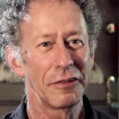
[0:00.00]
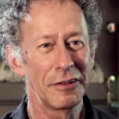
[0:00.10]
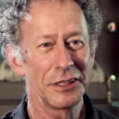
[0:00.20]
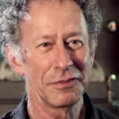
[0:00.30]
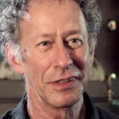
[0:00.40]

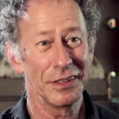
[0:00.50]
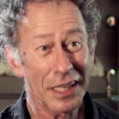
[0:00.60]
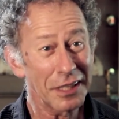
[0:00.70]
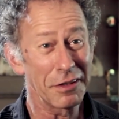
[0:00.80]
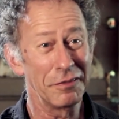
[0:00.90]
worries, but
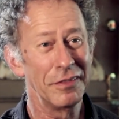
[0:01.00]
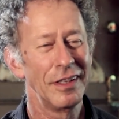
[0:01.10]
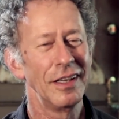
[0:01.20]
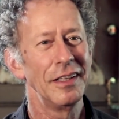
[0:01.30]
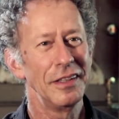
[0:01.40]
none of them,
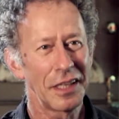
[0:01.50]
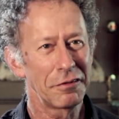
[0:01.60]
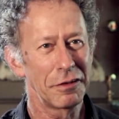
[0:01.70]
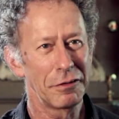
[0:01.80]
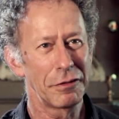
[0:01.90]
none
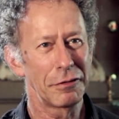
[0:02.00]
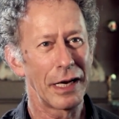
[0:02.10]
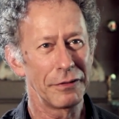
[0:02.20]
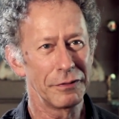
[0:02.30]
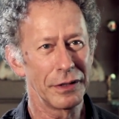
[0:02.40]
of them have ever
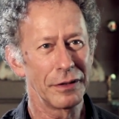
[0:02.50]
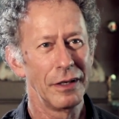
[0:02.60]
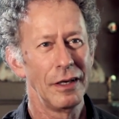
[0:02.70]
happened to me.